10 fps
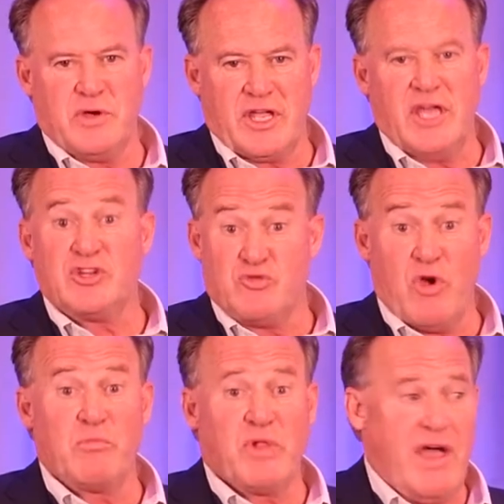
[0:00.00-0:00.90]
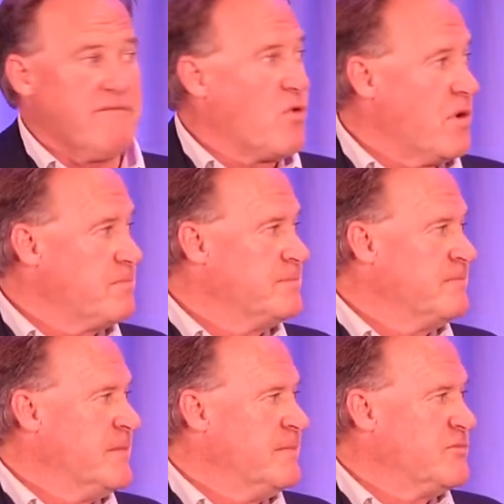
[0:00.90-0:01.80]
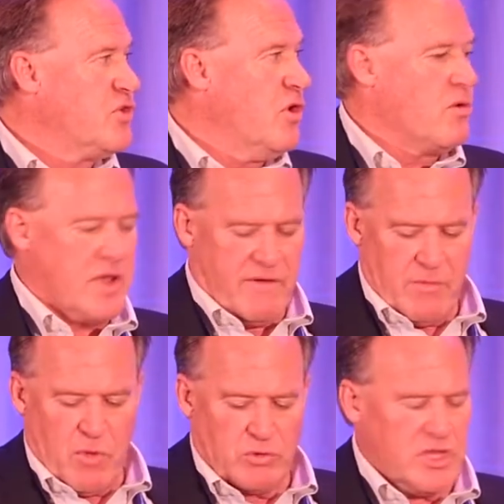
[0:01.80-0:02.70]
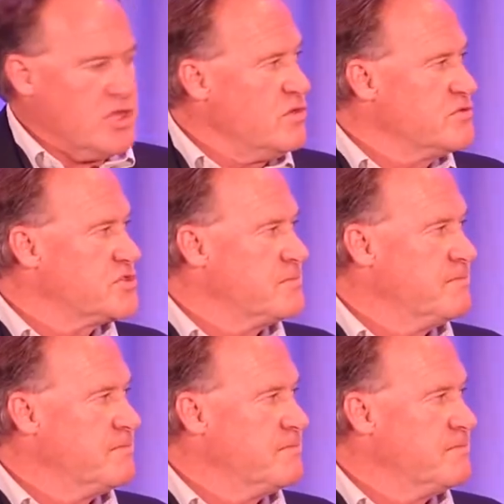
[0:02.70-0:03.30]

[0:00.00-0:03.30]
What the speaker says: again, a drone platform. So kind of a multi-use.